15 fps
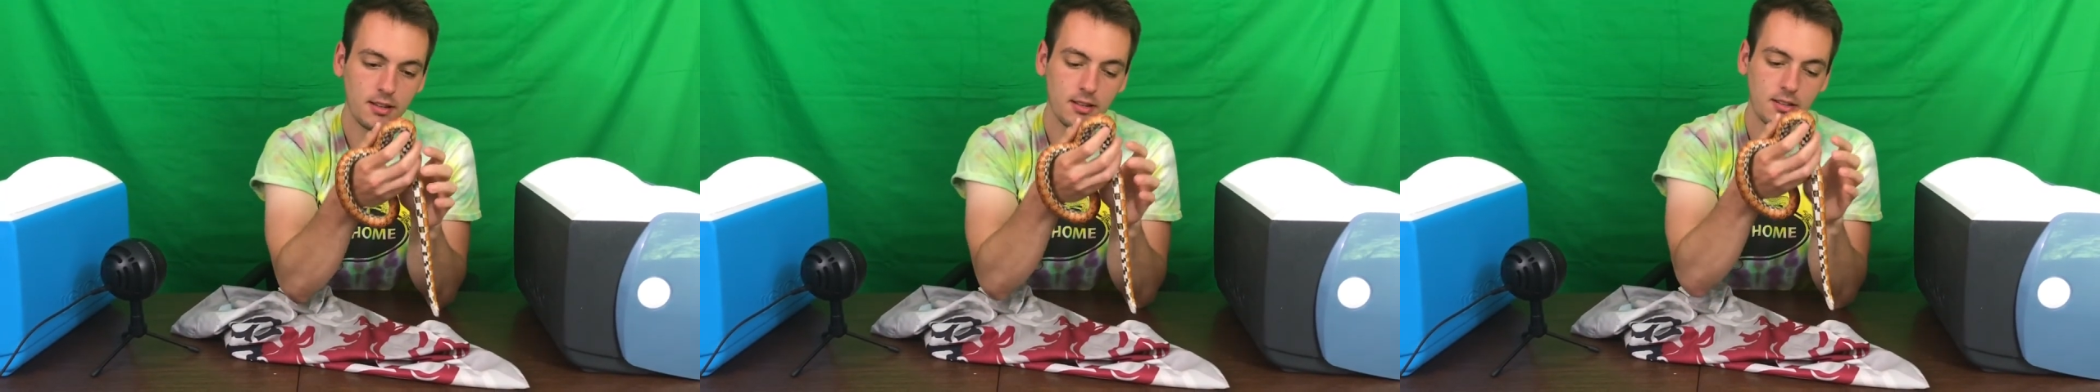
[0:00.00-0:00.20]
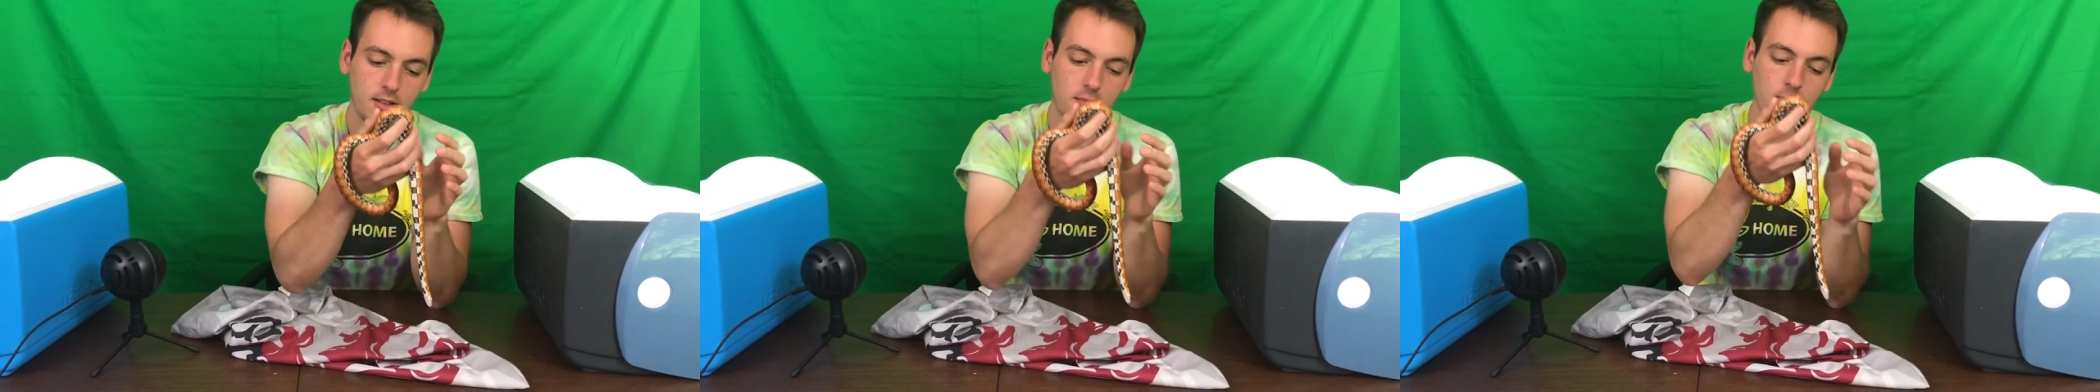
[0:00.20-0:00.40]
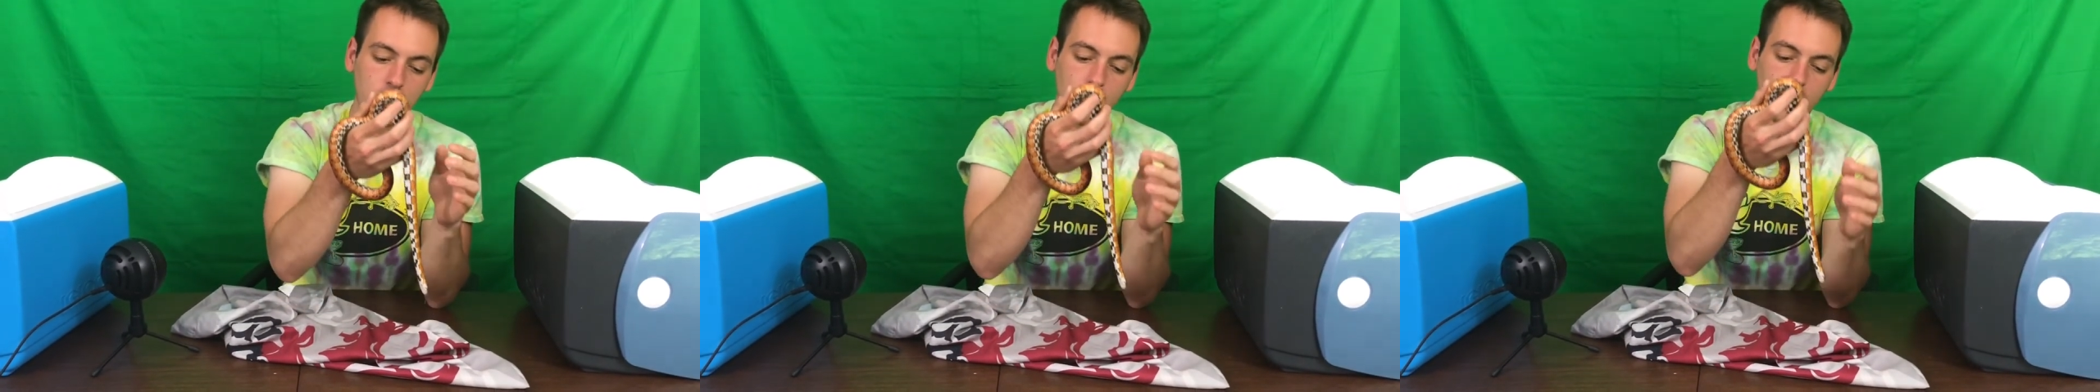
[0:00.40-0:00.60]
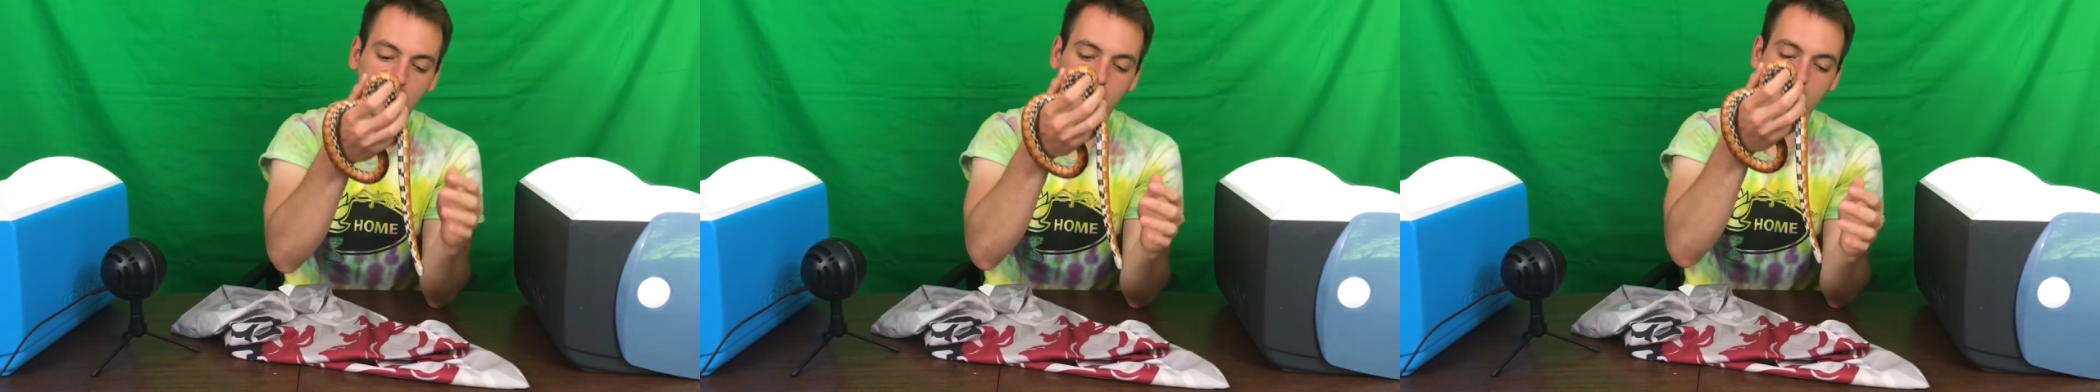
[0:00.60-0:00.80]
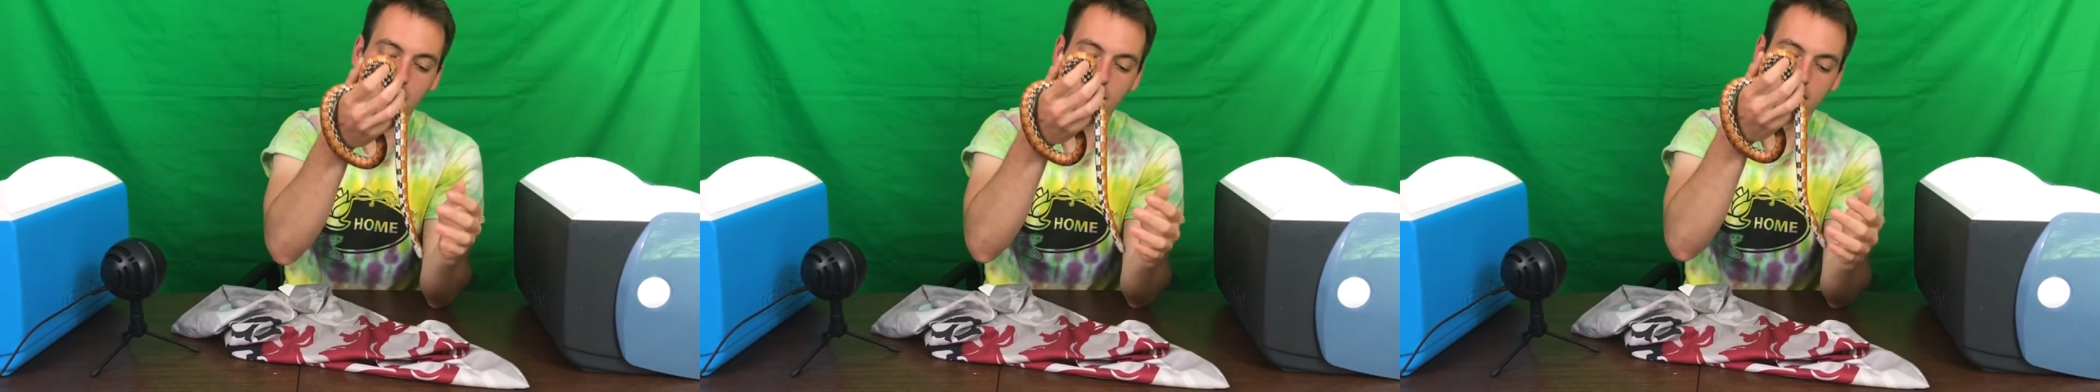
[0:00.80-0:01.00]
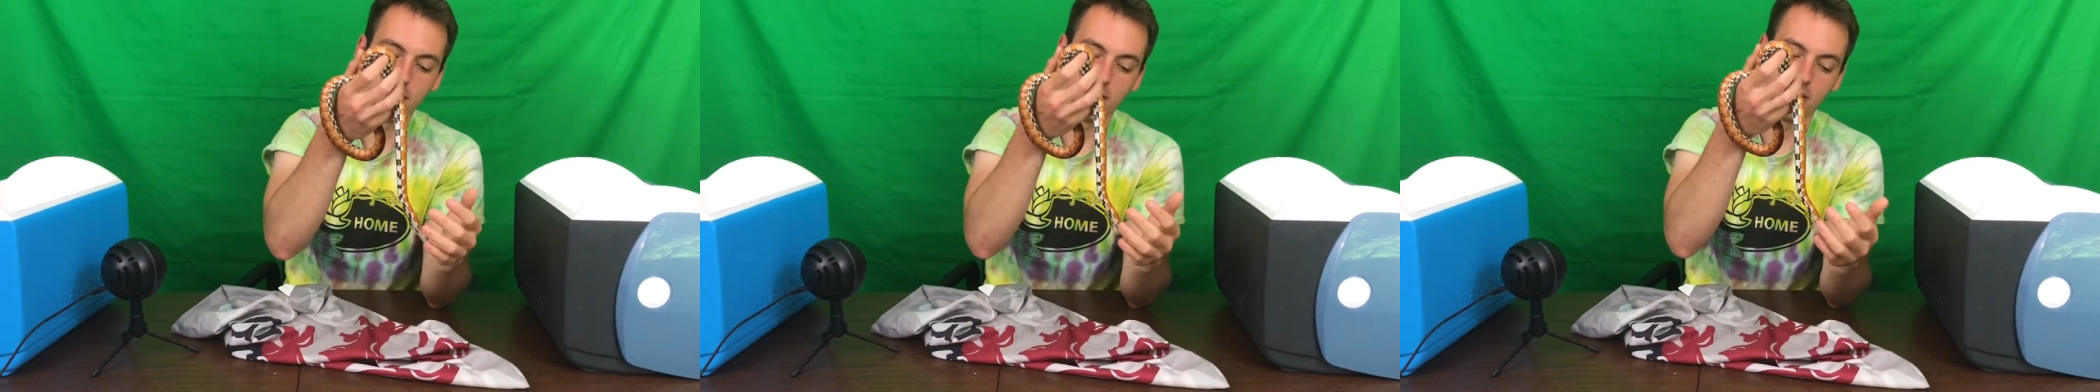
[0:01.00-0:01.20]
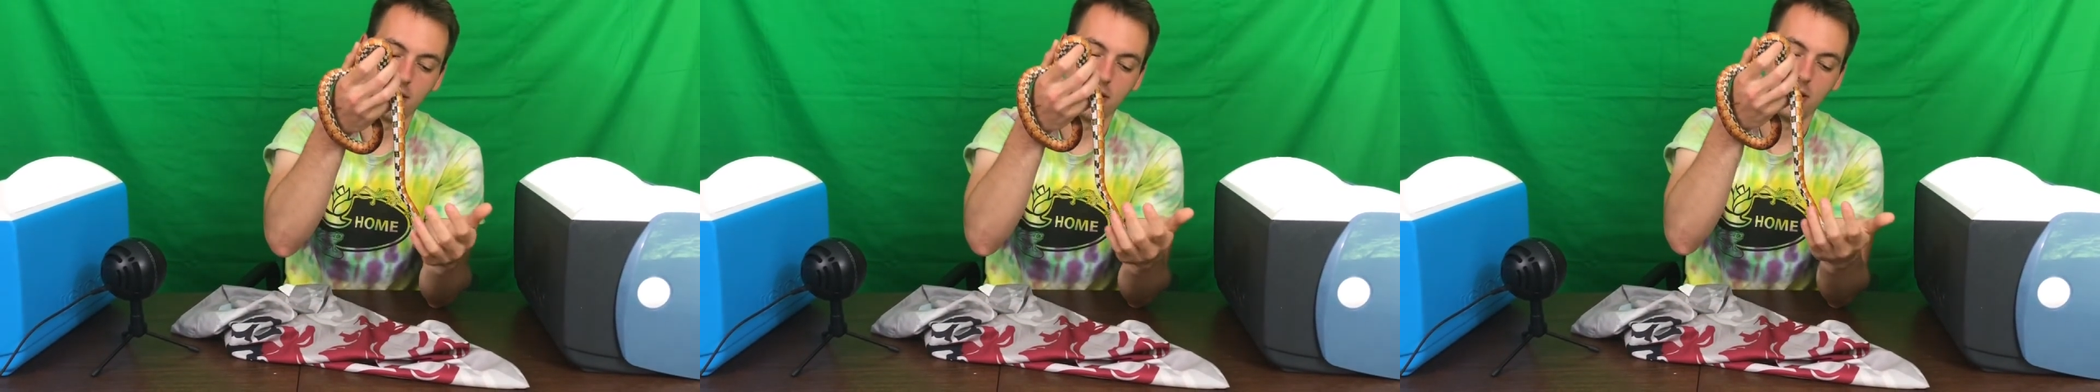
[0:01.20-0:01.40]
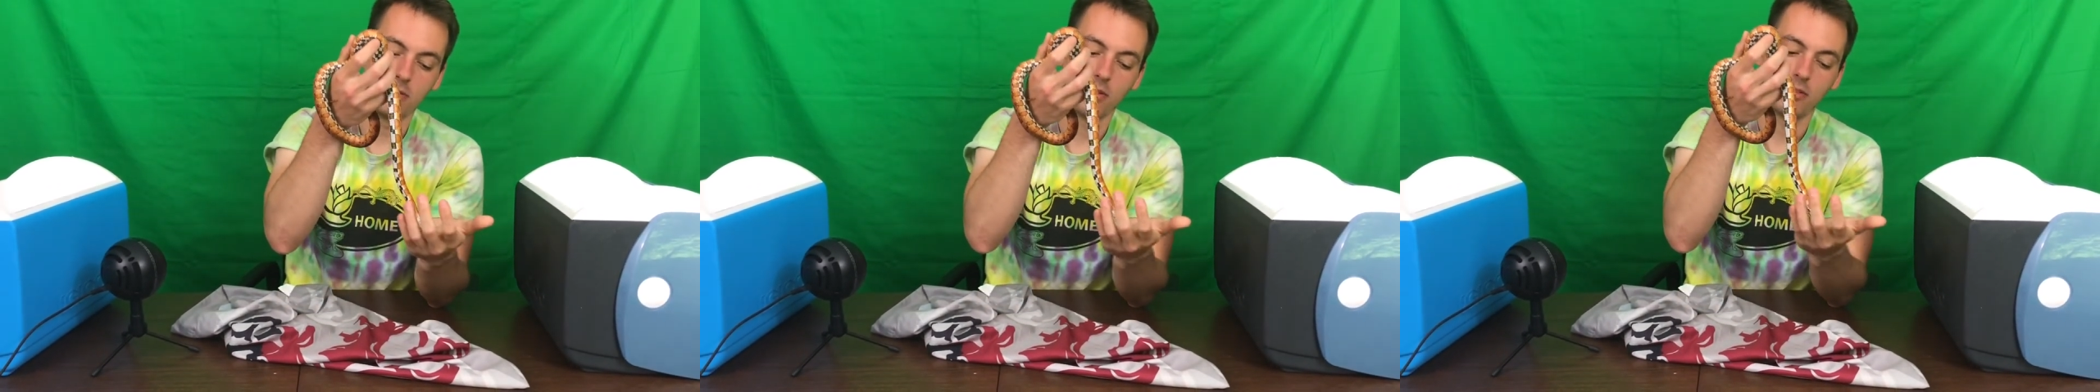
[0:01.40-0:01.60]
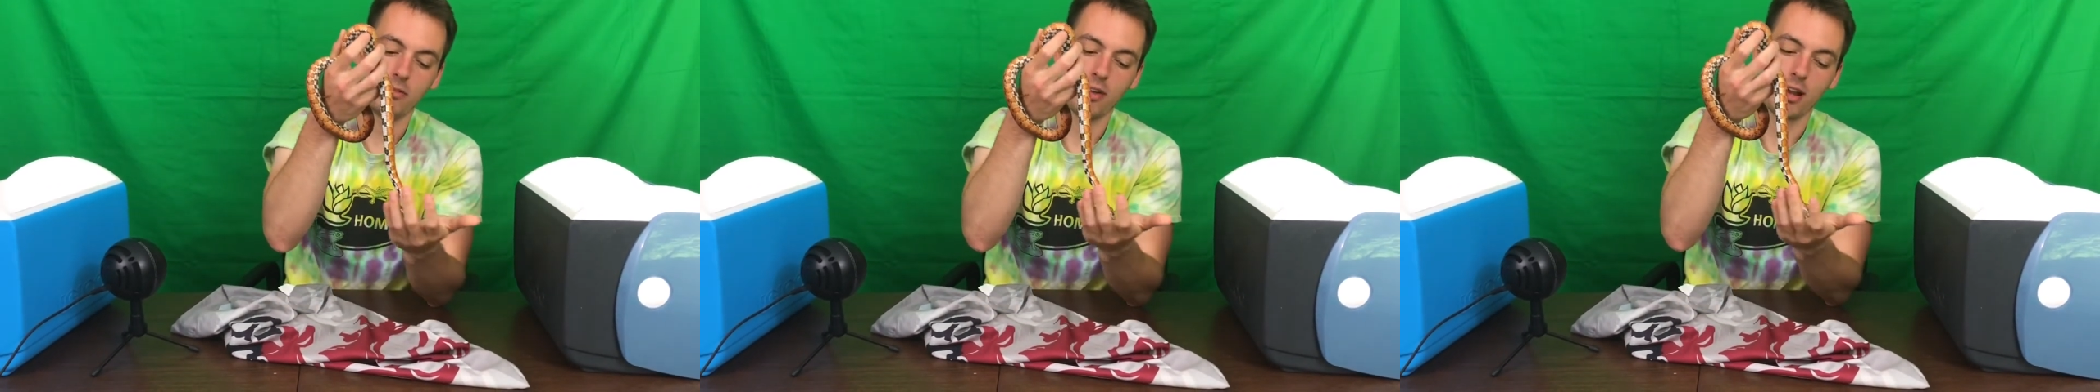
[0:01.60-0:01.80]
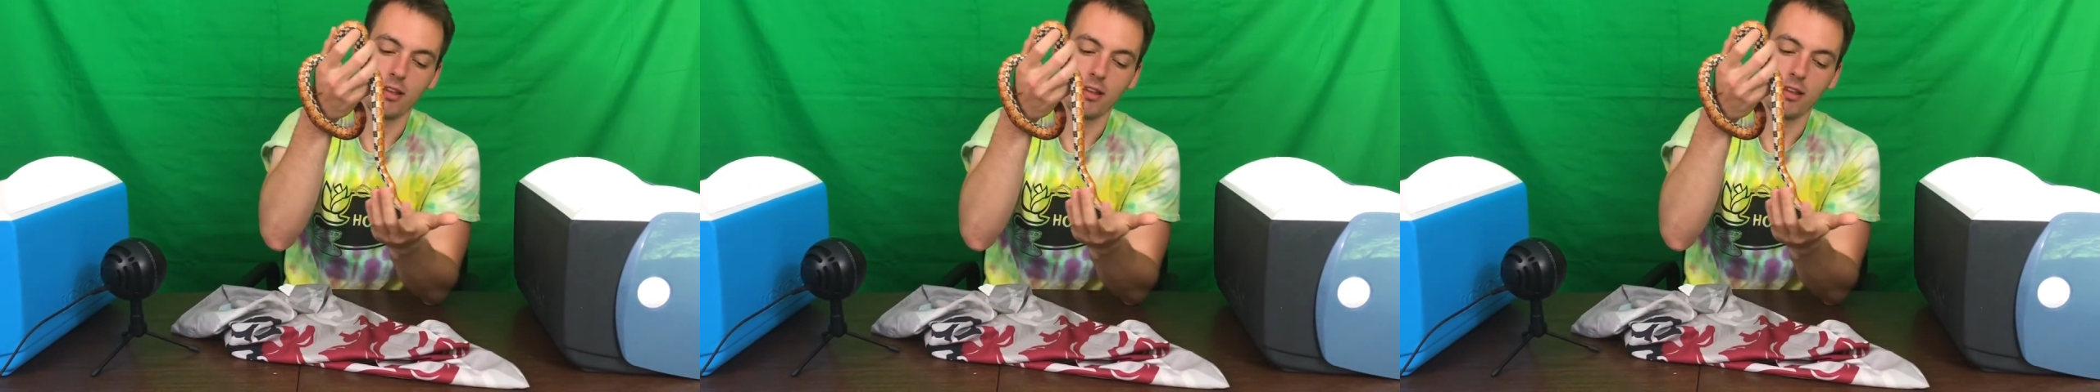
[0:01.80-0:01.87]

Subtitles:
to be that way, so you won't find